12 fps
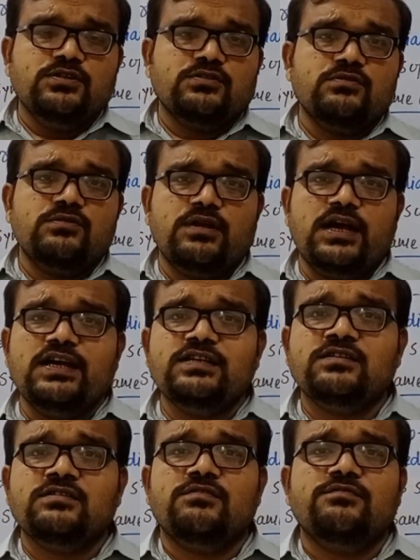So
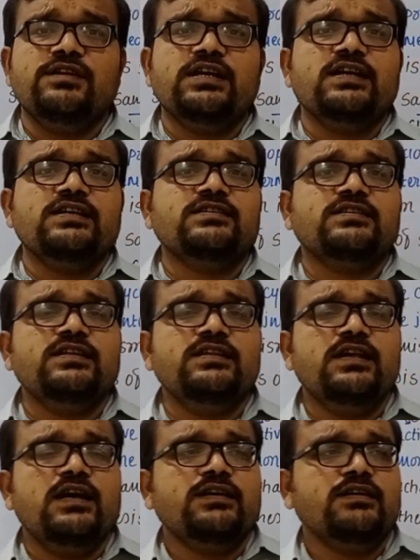as we can see
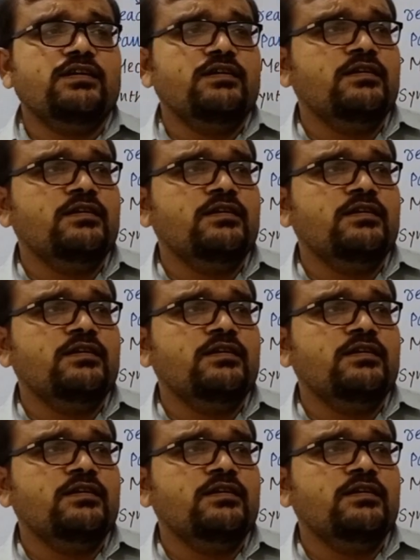that